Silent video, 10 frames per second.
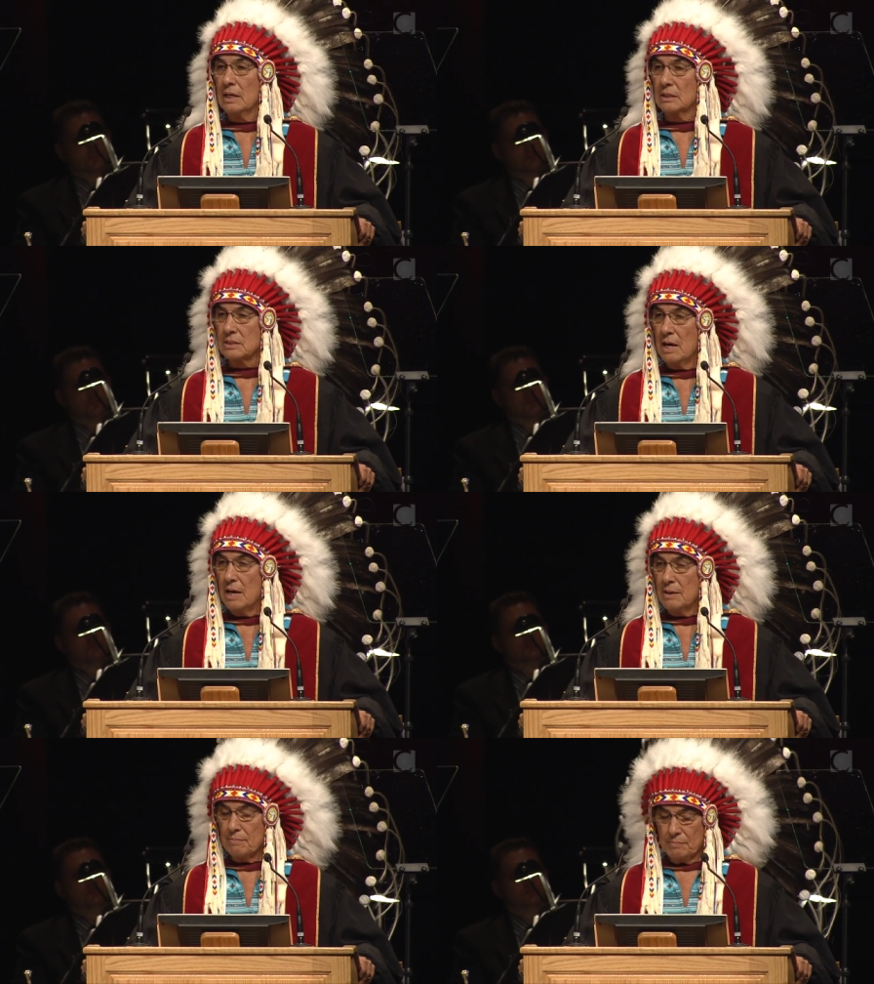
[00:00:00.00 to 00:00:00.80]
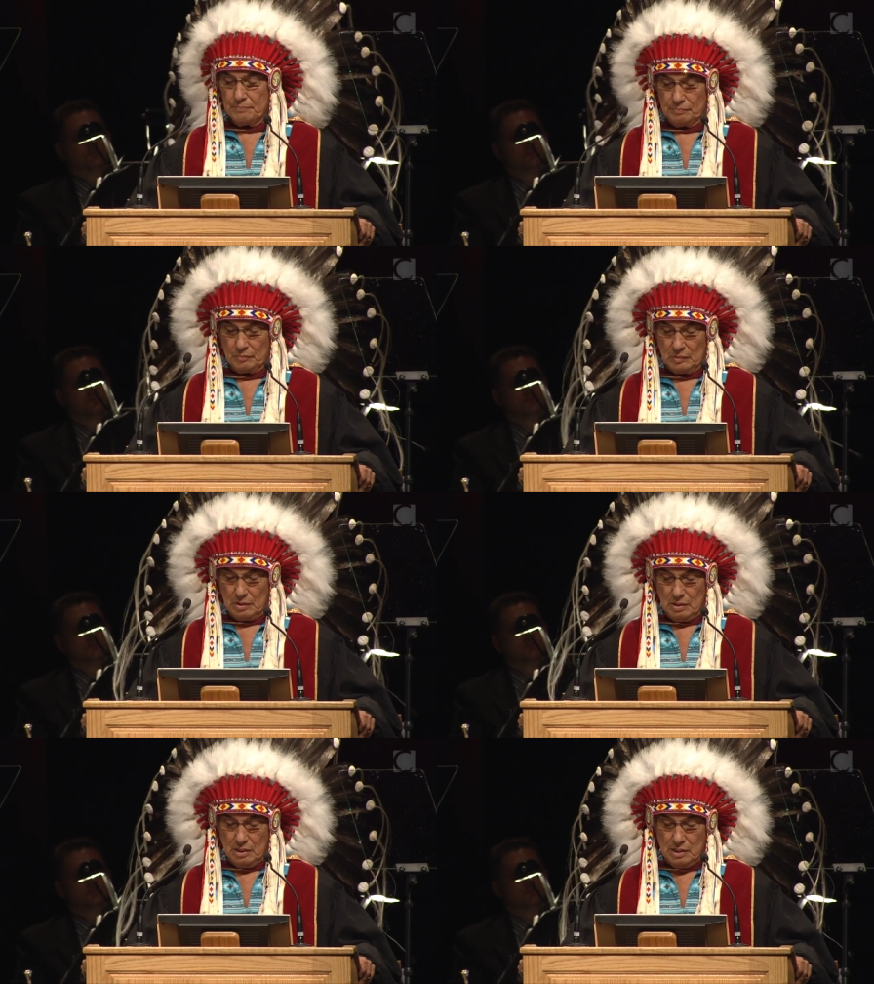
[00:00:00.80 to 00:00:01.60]
at a time
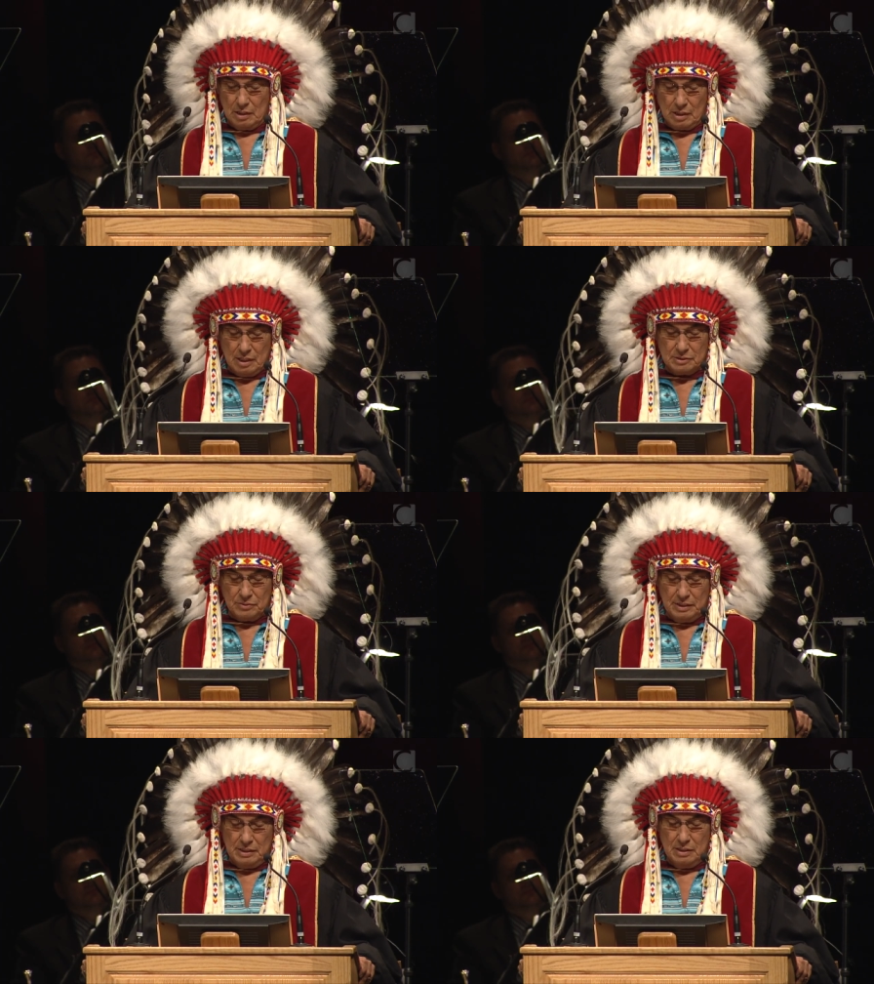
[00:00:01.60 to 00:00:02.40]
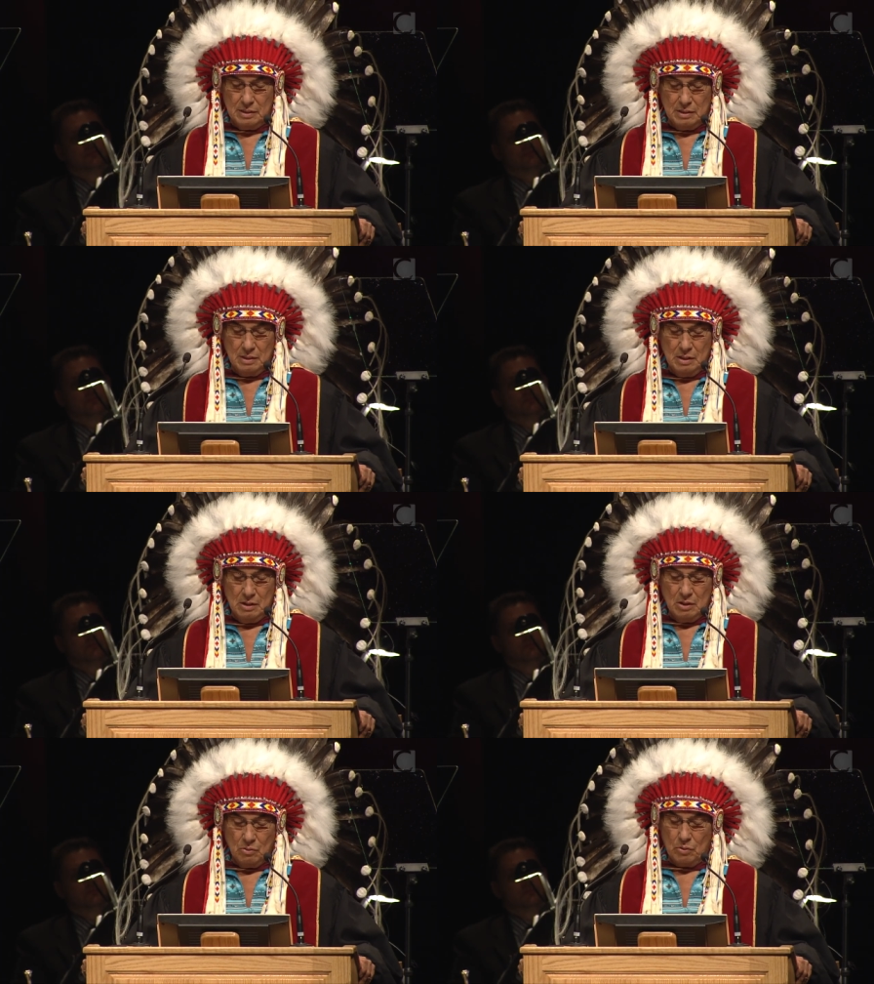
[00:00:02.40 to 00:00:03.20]
in our country
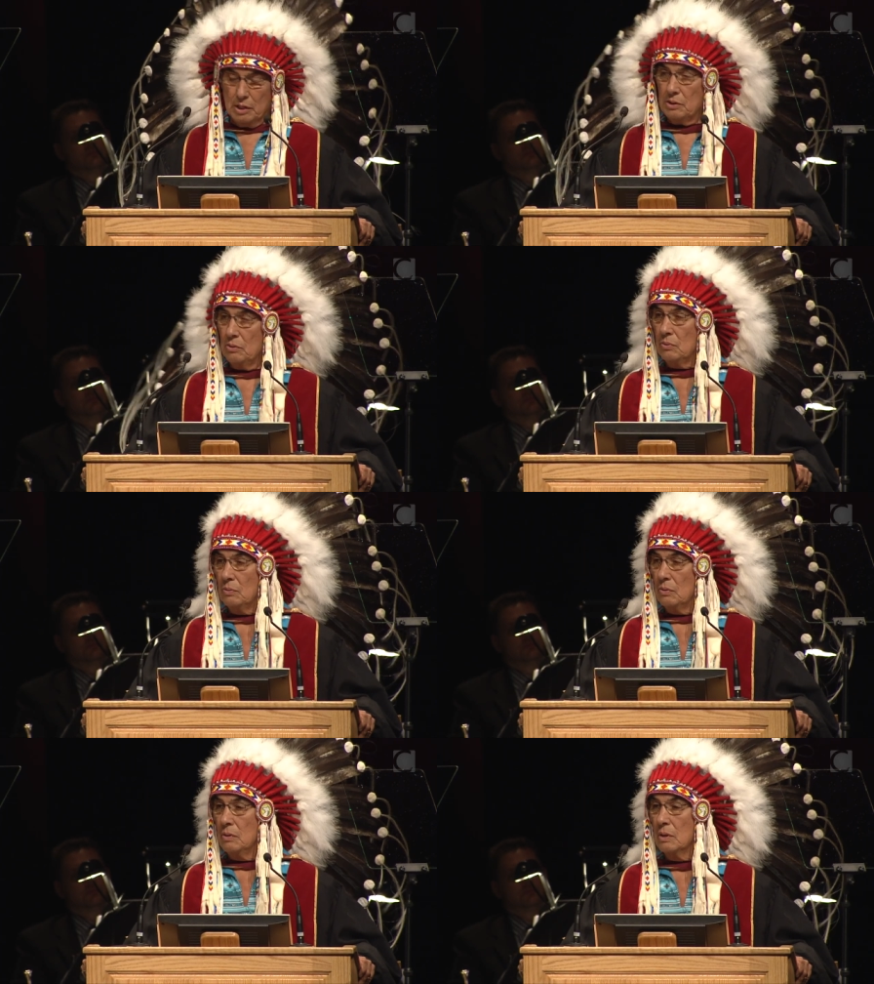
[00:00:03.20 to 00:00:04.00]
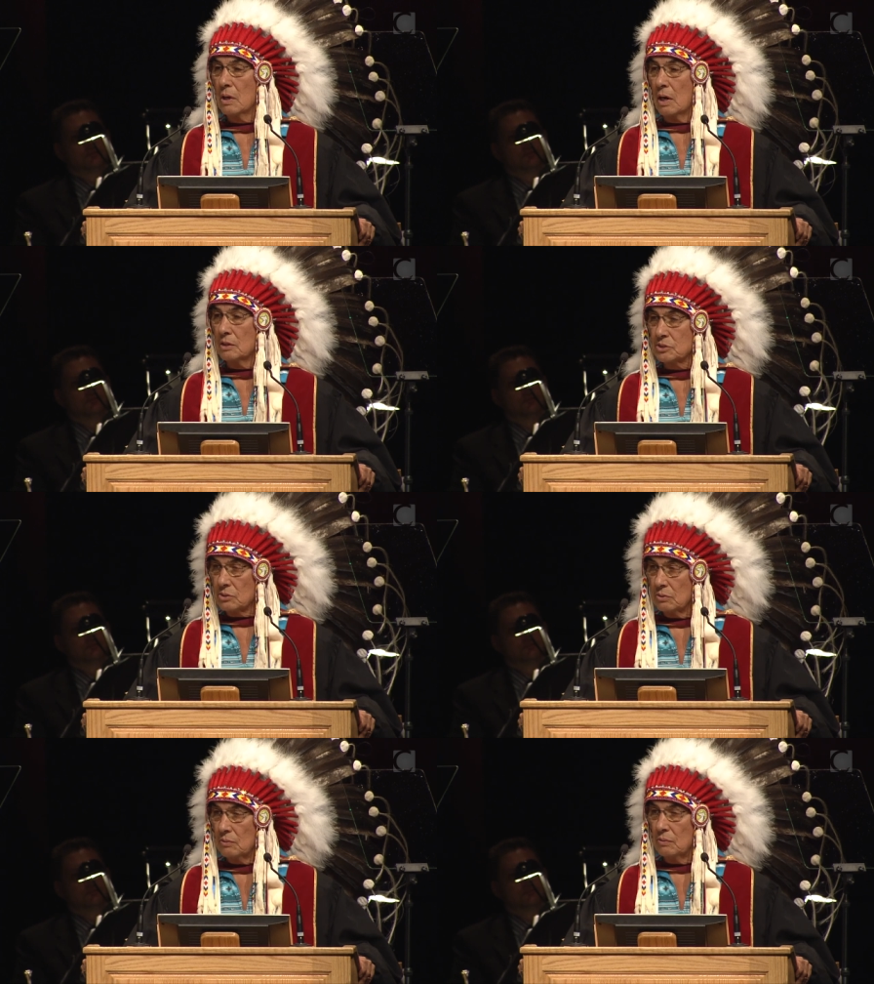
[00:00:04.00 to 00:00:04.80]
where you are
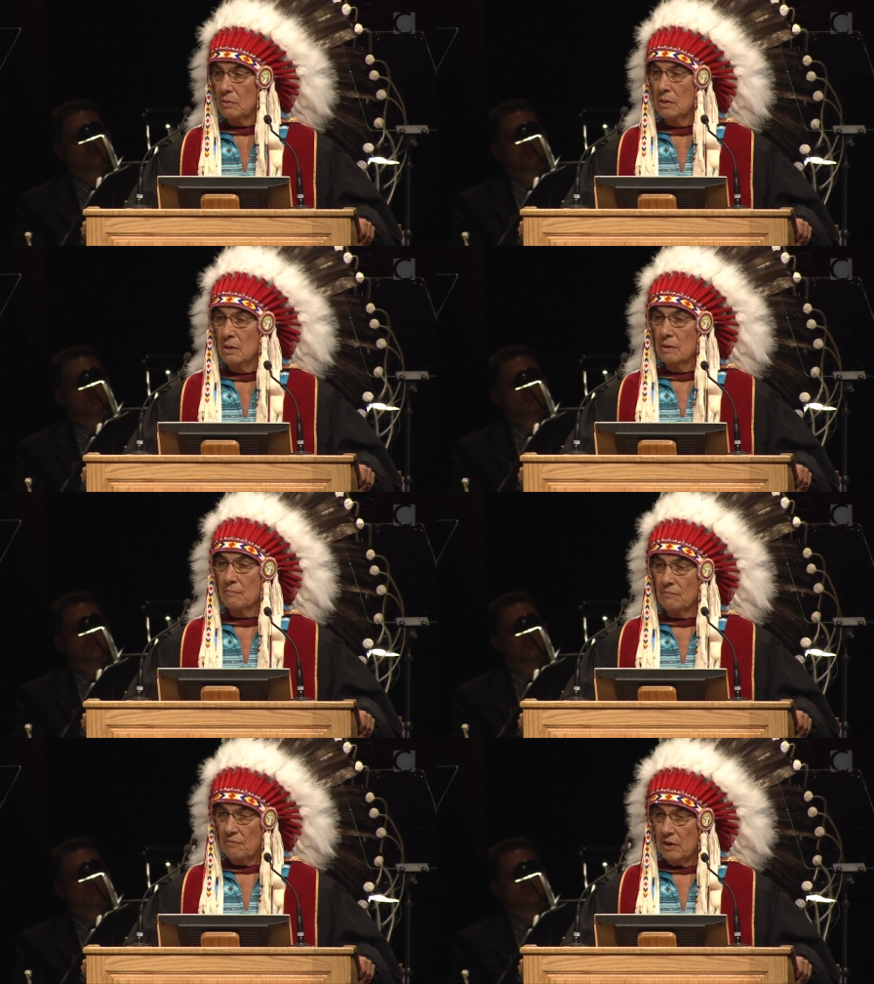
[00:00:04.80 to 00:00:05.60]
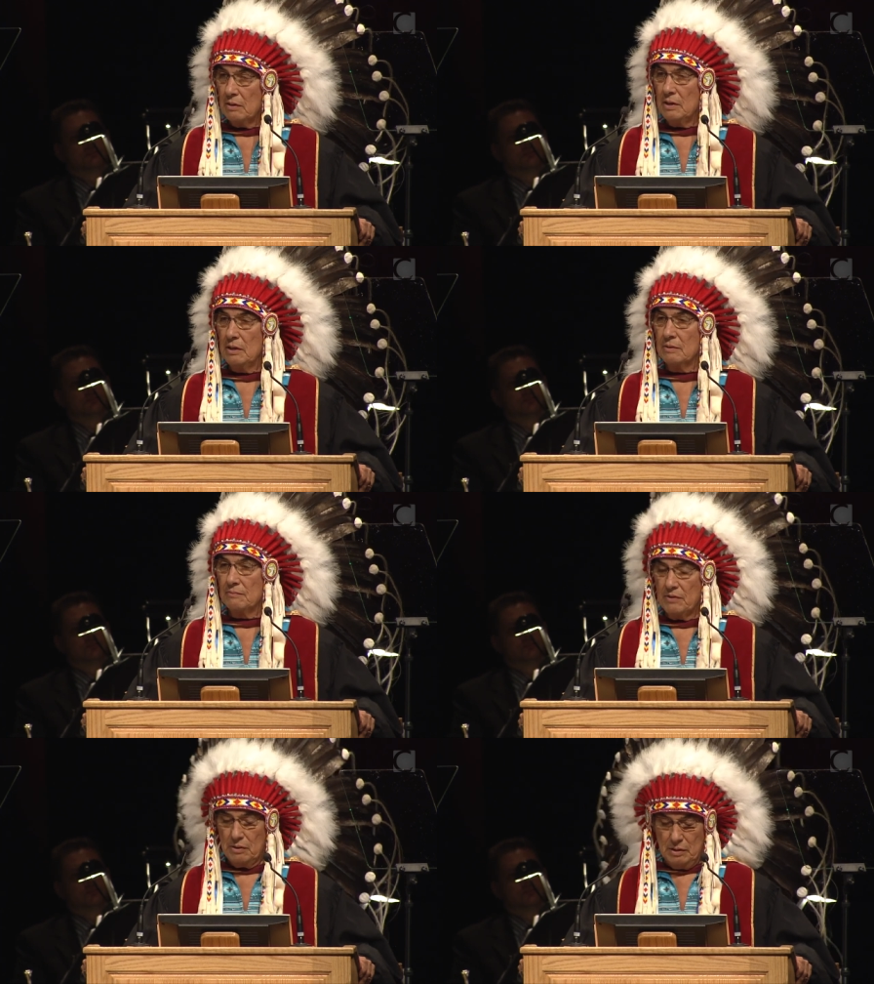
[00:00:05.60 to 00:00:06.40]
so very,
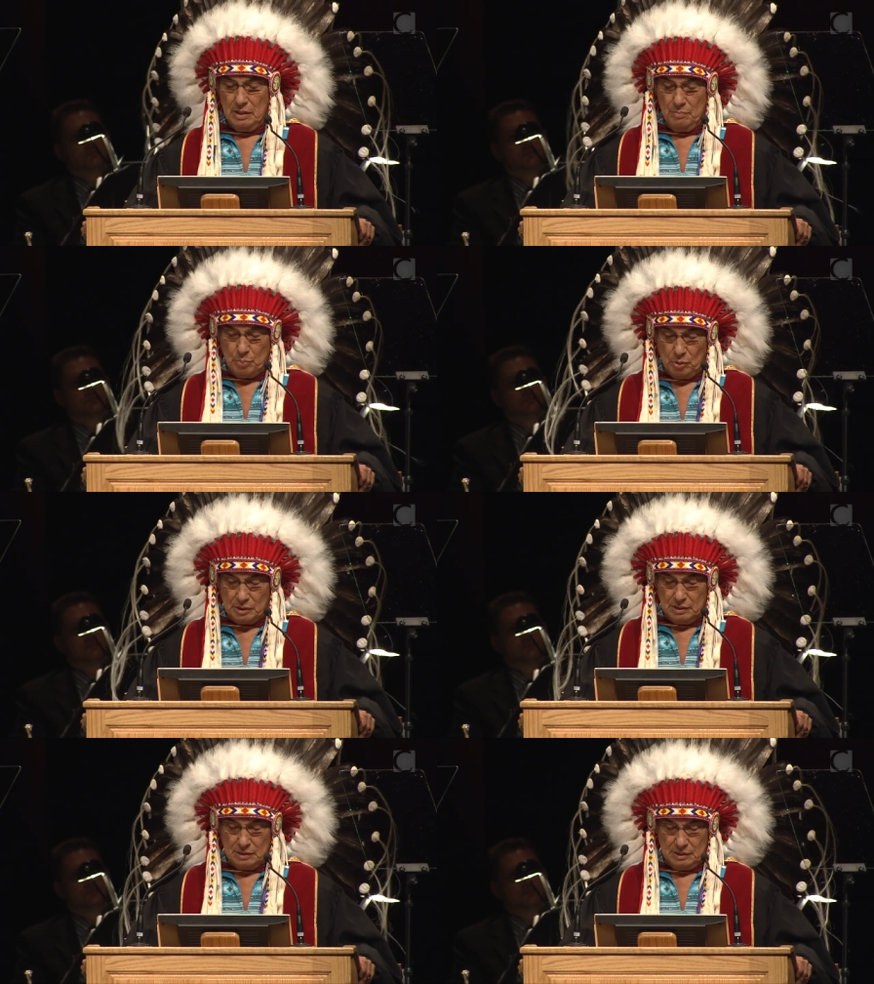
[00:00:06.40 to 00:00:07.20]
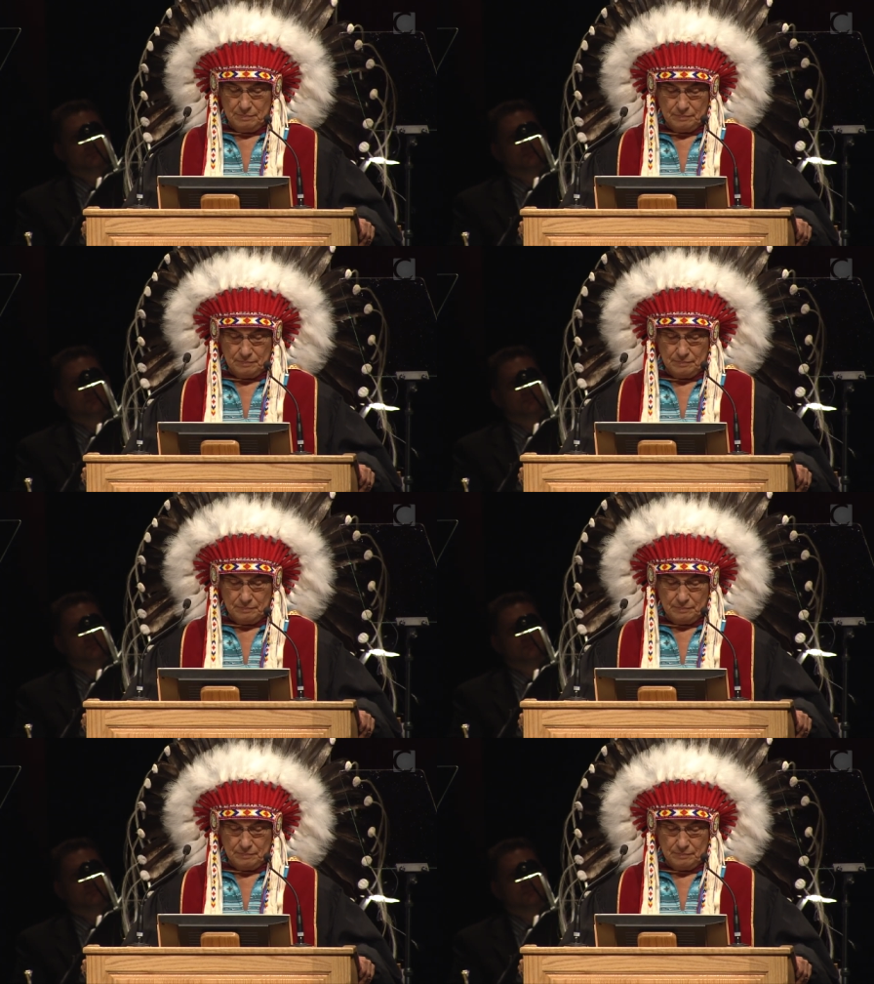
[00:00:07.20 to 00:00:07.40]
very important.